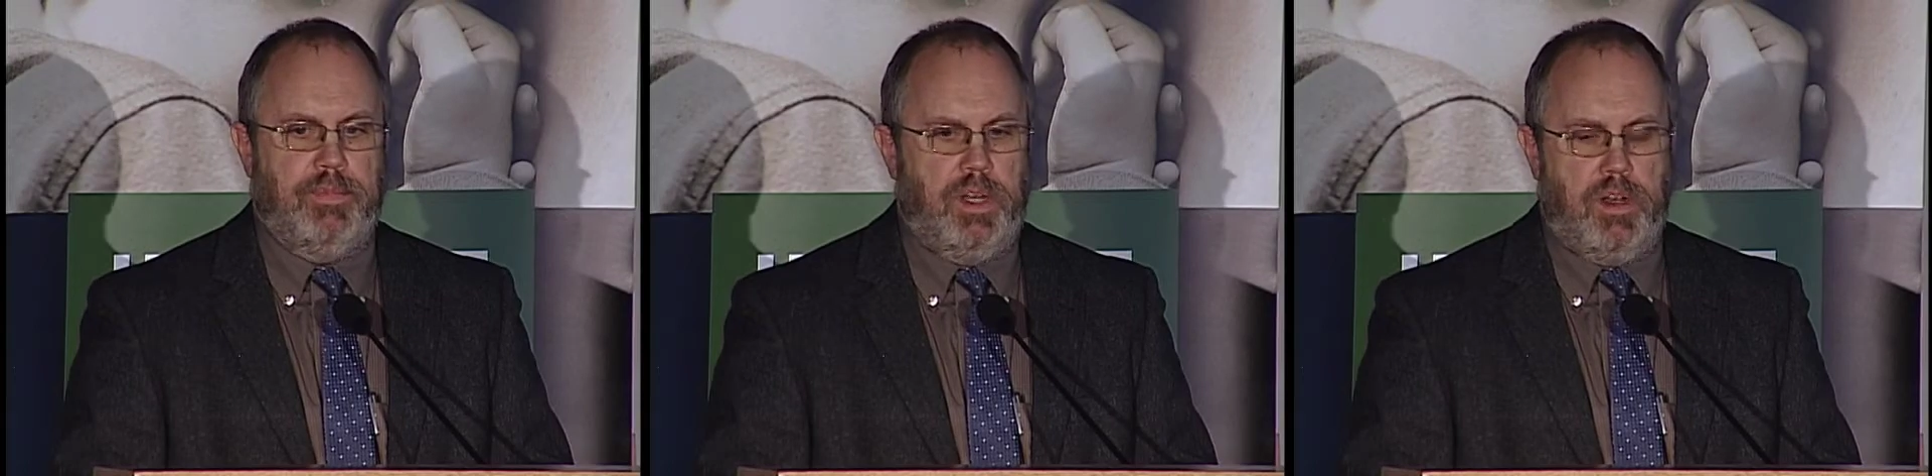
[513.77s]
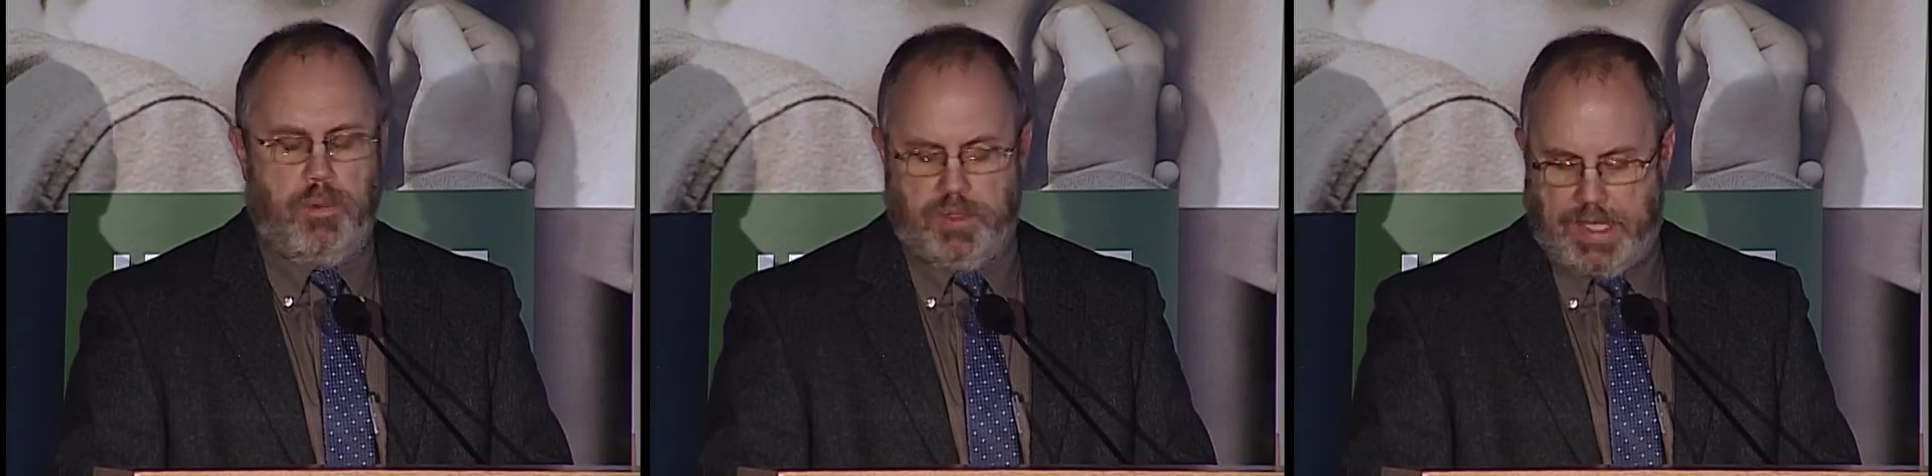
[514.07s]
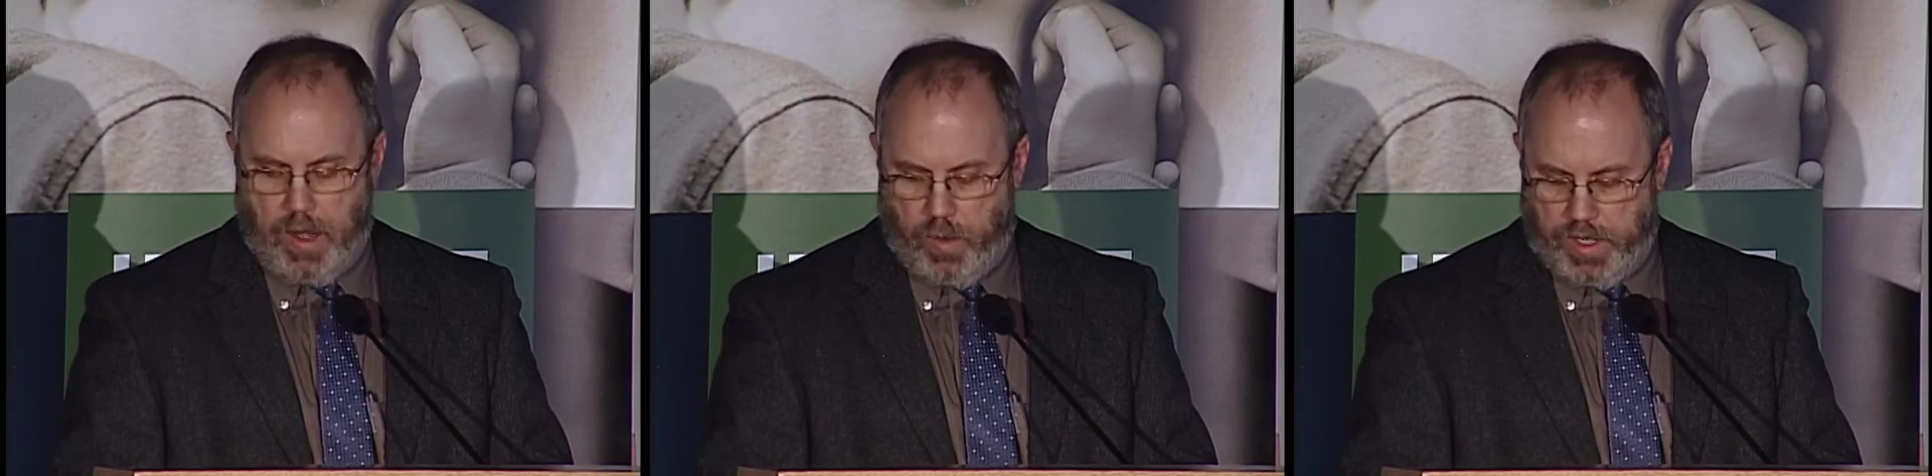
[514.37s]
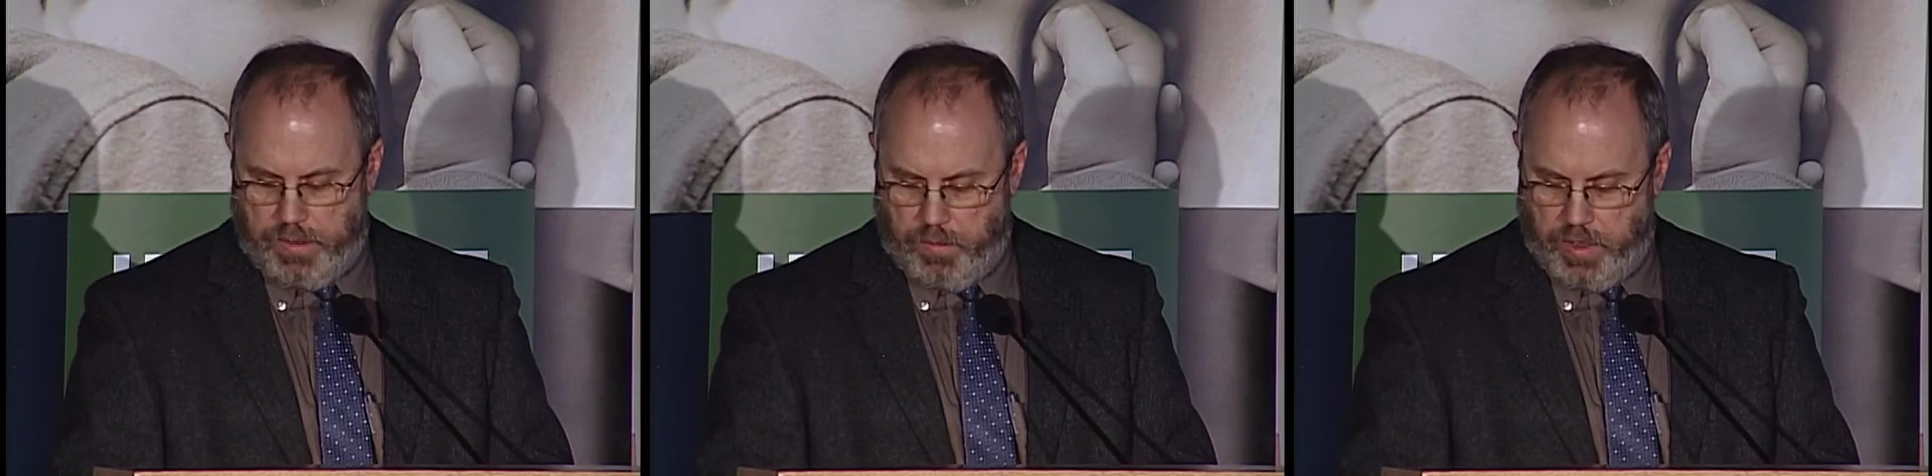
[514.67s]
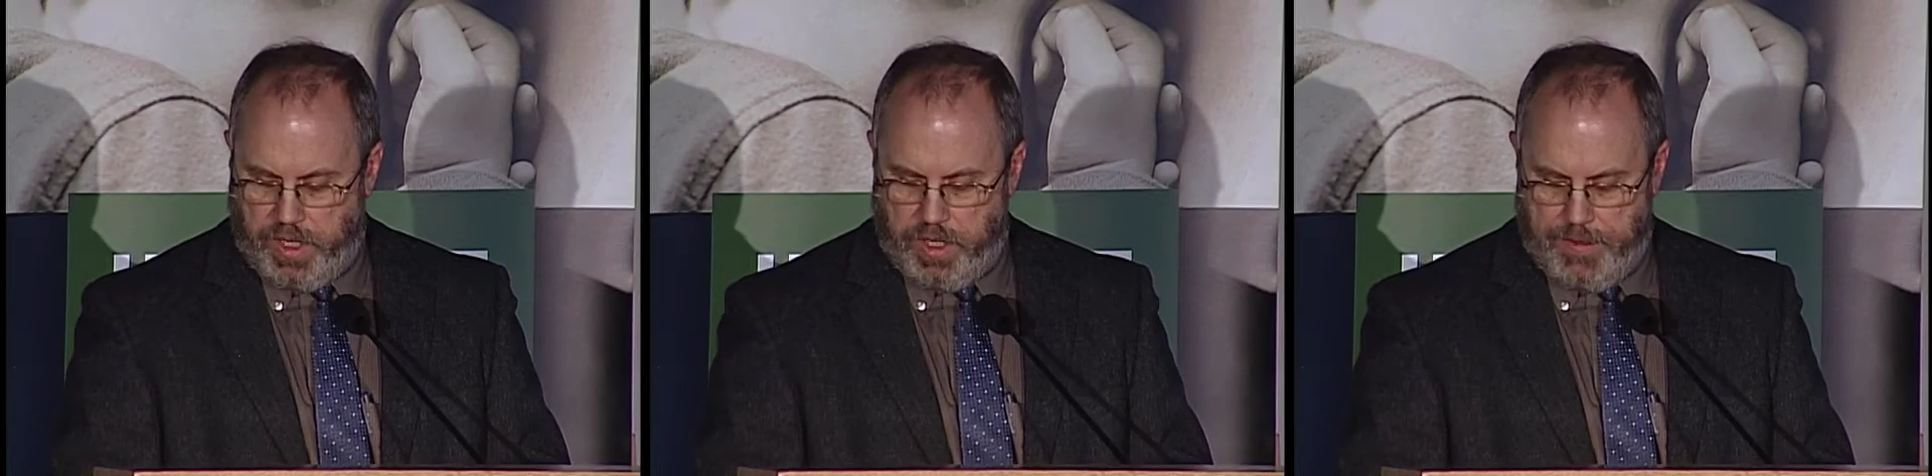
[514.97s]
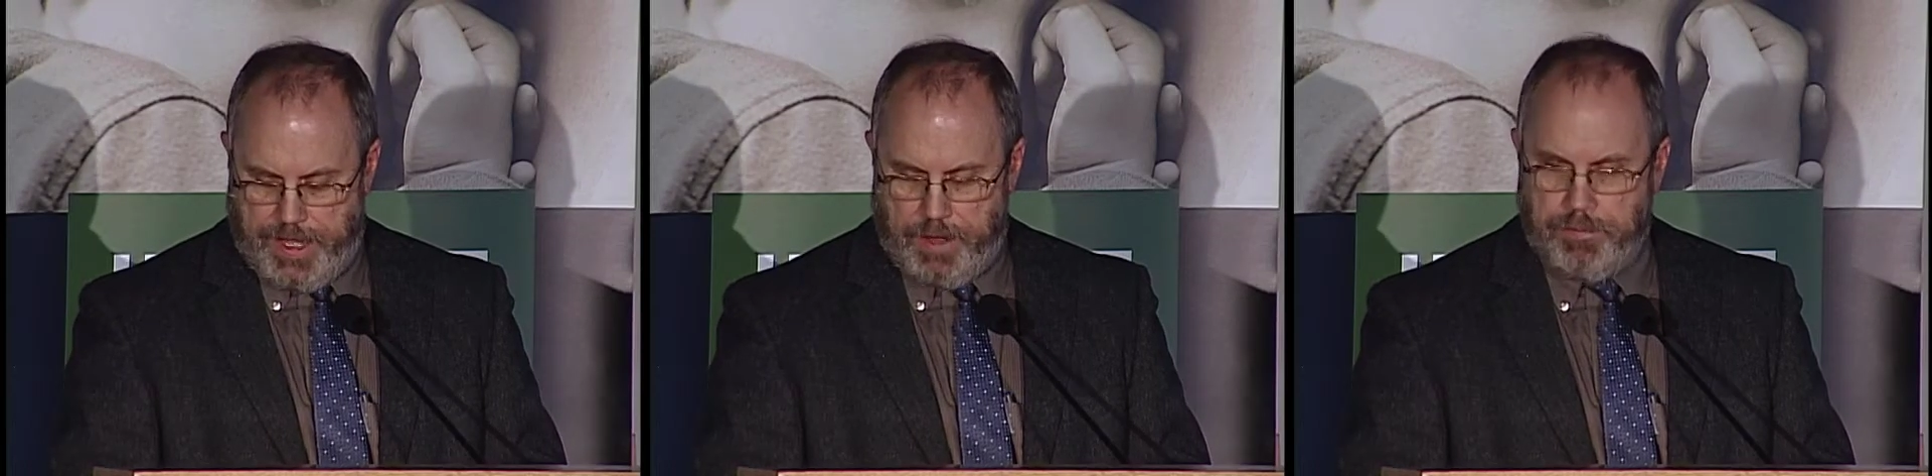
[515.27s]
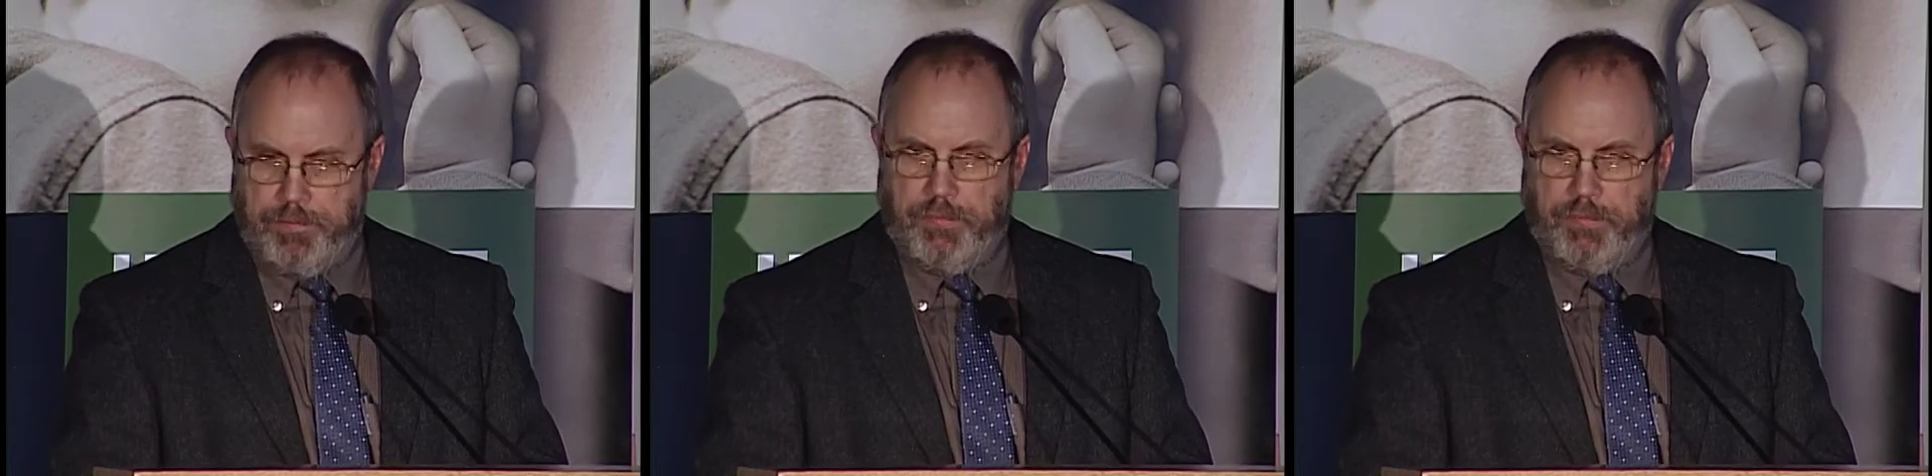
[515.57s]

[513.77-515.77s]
almost hourly, working on that.